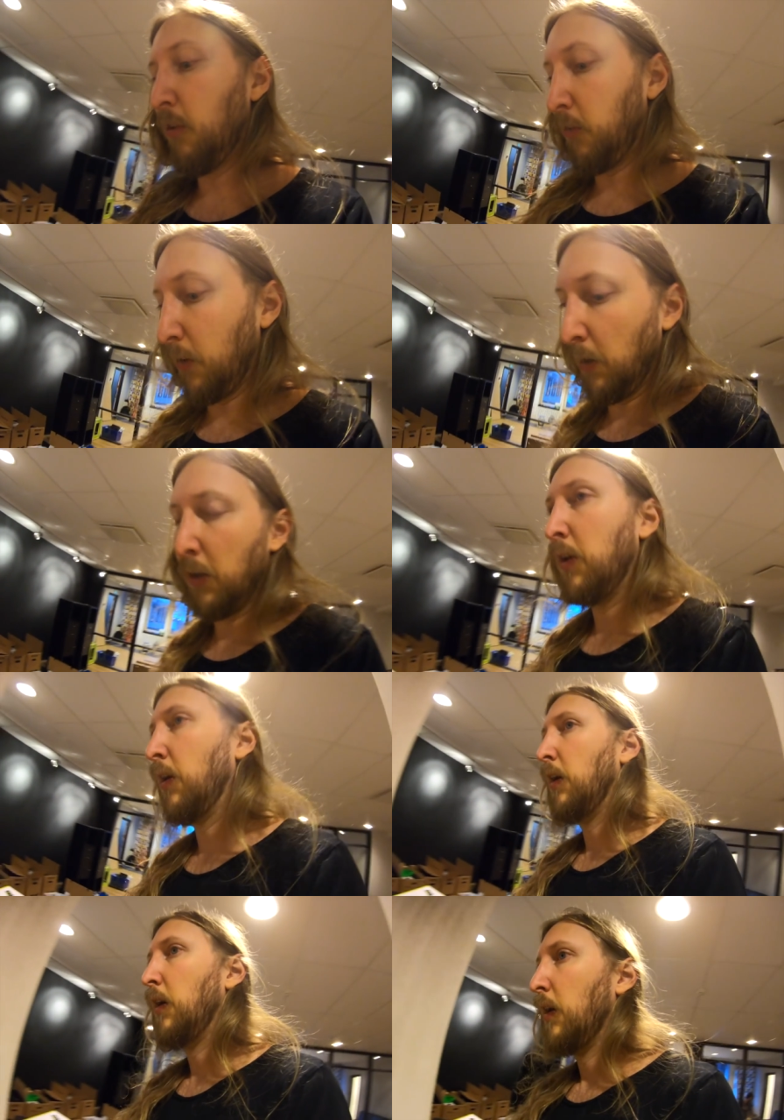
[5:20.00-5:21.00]
which is a
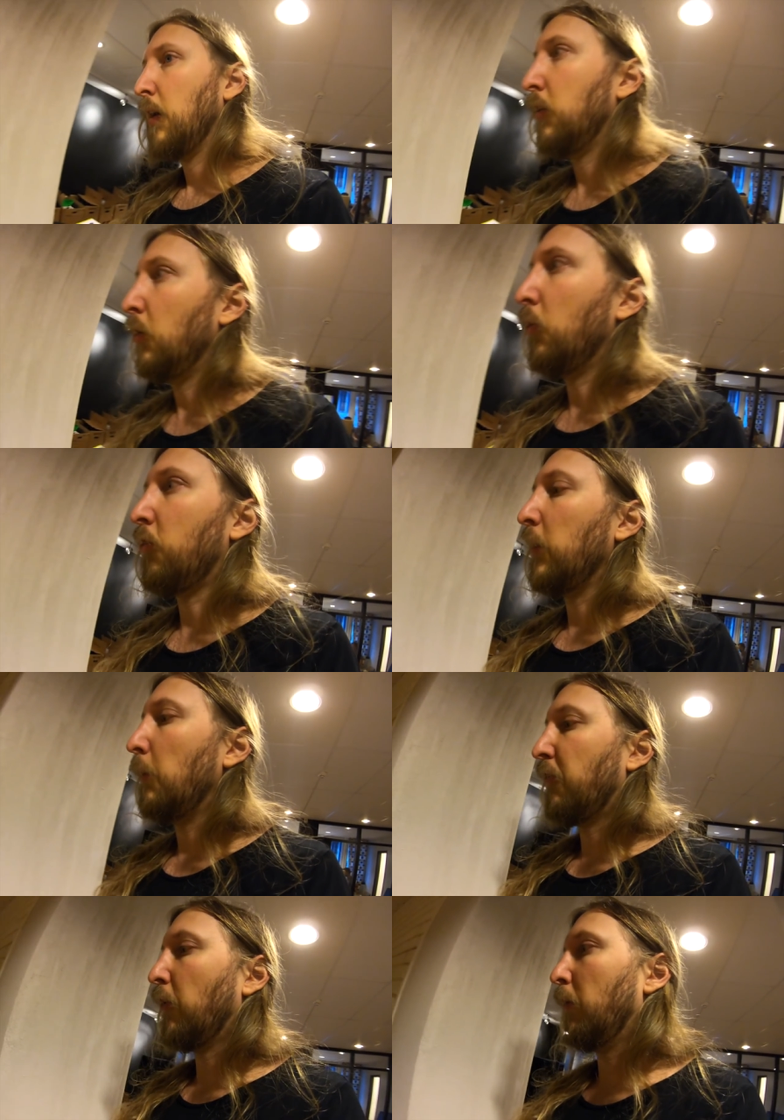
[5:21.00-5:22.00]
huge
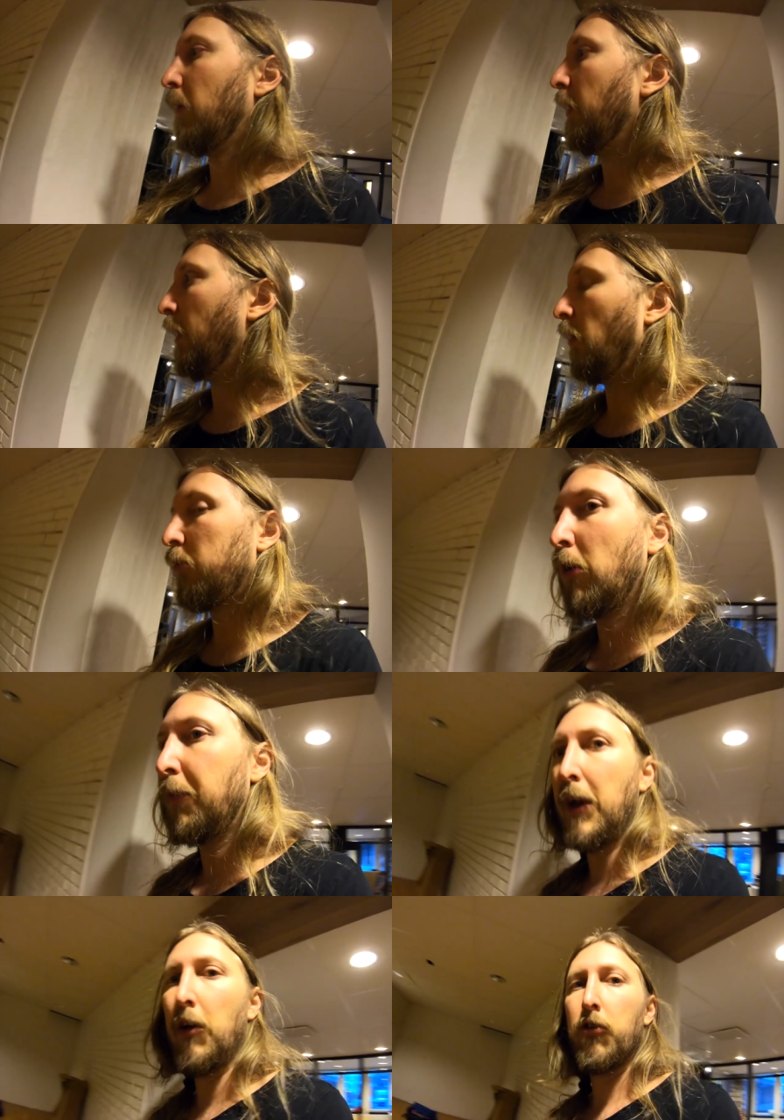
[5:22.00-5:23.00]
leap forward. And also
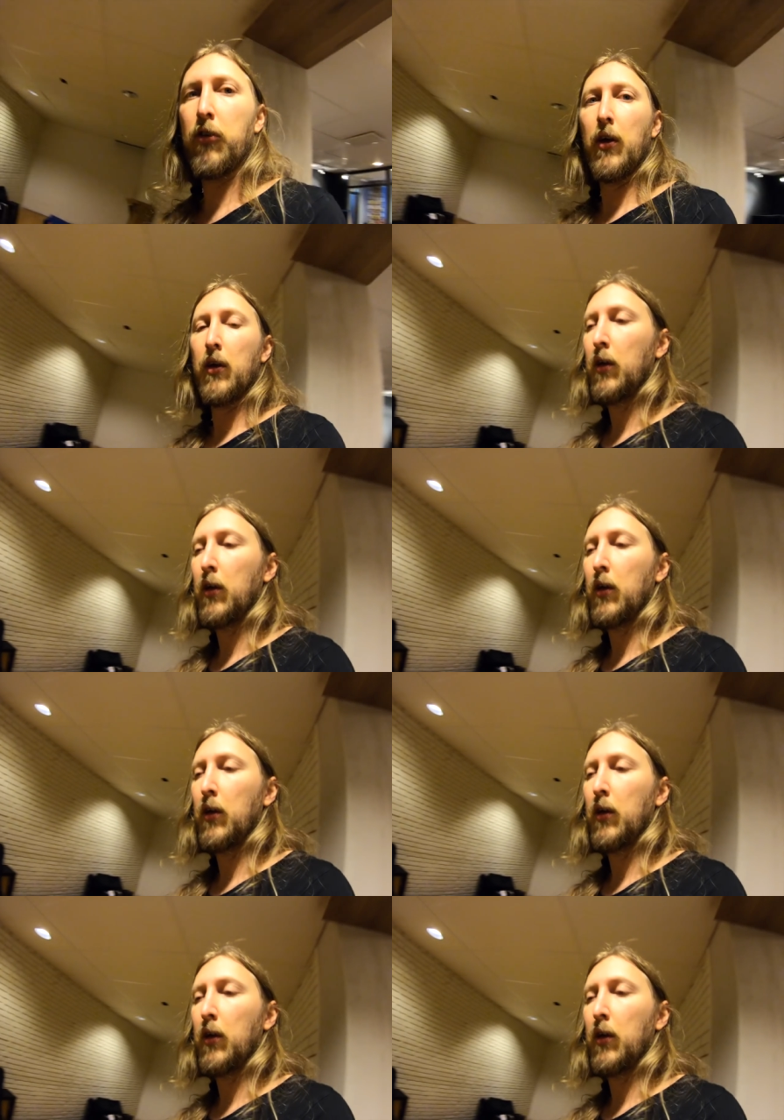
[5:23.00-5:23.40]
this.